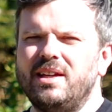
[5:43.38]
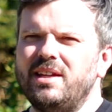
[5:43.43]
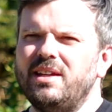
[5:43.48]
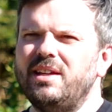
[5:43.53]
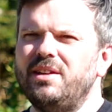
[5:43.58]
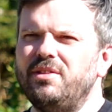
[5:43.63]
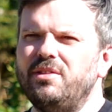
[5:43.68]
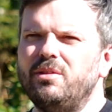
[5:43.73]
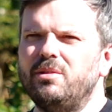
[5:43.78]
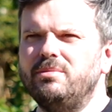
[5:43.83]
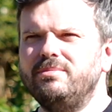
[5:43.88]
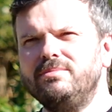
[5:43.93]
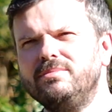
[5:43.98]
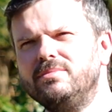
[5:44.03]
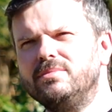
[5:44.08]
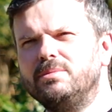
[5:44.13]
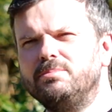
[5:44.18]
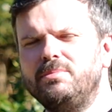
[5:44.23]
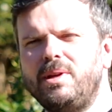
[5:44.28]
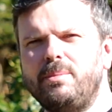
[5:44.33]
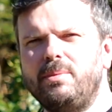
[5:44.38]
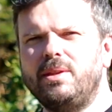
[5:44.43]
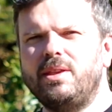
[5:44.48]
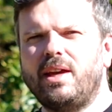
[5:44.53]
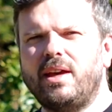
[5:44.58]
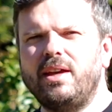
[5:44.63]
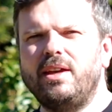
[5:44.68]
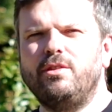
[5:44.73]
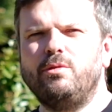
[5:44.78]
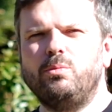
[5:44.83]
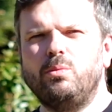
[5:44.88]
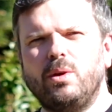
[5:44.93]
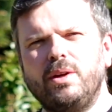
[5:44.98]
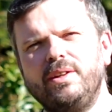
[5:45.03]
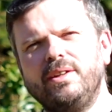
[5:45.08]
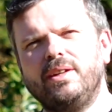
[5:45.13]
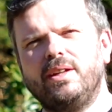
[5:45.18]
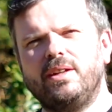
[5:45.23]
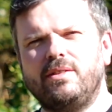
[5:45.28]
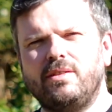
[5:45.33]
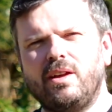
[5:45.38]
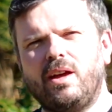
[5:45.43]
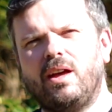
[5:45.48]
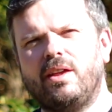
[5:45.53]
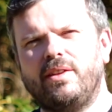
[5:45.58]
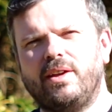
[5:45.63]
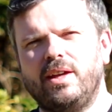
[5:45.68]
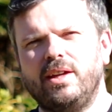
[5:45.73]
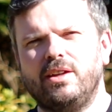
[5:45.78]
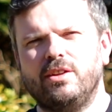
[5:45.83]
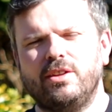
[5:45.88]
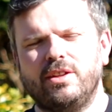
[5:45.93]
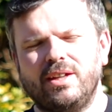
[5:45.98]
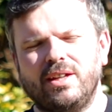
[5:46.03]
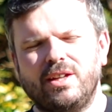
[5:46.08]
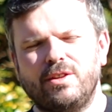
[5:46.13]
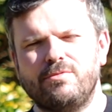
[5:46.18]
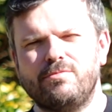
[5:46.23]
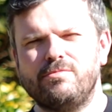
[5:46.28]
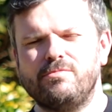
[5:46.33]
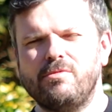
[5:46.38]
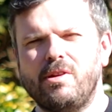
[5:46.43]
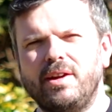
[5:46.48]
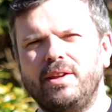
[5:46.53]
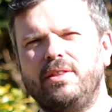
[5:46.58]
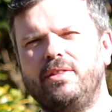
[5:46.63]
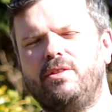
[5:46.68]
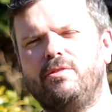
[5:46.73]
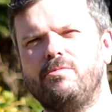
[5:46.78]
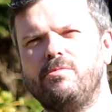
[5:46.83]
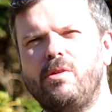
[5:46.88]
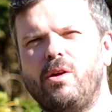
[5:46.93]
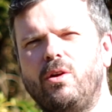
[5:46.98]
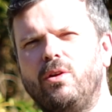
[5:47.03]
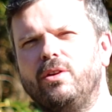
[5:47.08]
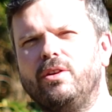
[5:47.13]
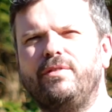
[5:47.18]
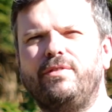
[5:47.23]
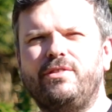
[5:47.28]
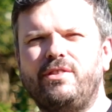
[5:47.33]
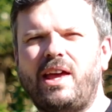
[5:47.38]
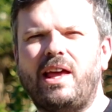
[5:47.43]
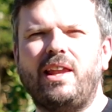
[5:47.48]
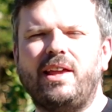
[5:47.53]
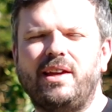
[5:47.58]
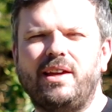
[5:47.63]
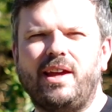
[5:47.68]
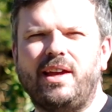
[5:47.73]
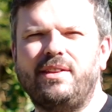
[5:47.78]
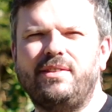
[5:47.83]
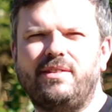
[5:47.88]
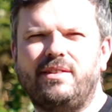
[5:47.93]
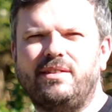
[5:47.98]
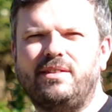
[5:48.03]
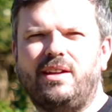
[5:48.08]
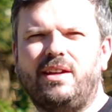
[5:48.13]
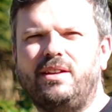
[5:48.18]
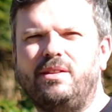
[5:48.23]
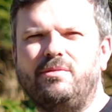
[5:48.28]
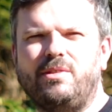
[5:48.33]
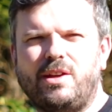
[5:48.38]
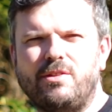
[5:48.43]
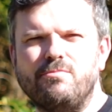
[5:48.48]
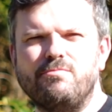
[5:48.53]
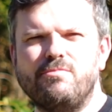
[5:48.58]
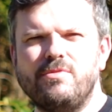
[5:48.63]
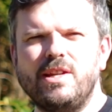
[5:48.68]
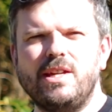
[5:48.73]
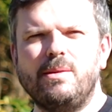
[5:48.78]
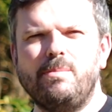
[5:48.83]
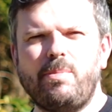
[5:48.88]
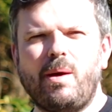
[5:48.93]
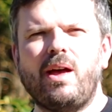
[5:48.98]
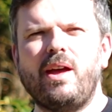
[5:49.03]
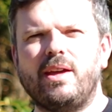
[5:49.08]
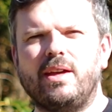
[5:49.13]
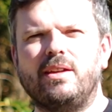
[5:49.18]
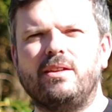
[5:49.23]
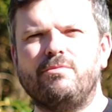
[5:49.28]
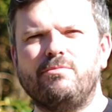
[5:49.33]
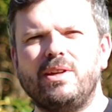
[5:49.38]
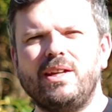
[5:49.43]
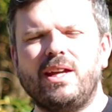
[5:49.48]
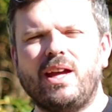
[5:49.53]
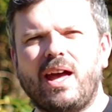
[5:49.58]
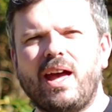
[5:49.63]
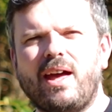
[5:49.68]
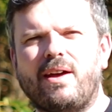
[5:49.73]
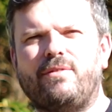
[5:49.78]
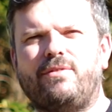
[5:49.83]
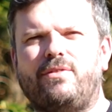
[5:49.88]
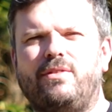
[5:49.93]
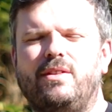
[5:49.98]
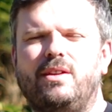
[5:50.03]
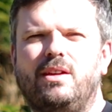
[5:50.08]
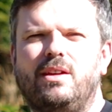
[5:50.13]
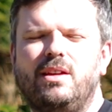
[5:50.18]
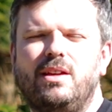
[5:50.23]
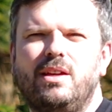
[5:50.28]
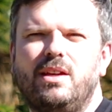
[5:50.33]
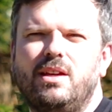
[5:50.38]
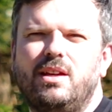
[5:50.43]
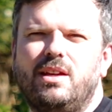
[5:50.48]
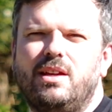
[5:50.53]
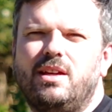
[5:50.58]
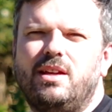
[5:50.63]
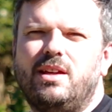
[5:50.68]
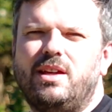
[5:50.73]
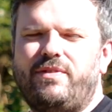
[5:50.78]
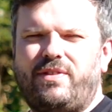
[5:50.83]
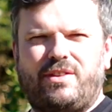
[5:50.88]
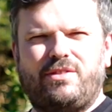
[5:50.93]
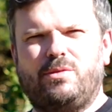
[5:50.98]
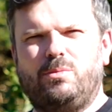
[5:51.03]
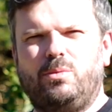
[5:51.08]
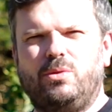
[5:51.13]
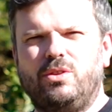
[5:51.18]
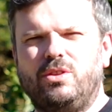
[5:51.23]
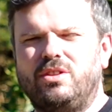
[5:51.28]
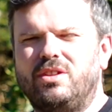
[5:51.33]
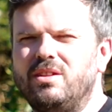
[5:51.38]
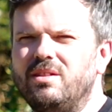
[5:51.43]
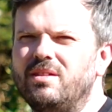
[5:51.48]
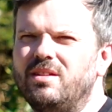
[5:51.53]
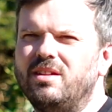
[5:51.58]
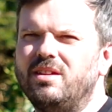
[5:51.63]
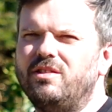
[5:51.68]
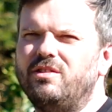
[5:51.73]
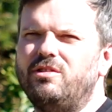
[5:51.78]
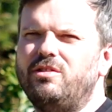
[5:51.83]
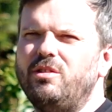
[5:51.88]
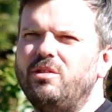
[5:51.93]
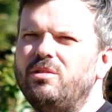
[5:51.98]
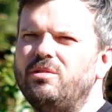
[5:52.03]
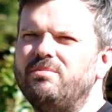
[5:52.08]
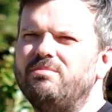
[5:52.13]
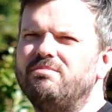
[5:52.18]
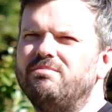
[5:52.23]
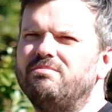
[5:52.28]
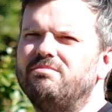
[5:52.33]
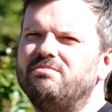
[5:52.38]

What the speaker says: And I thought, maybe that is one guitar that I could kind of right the wrong of selling it and rebuy and rehave, if that's a word. So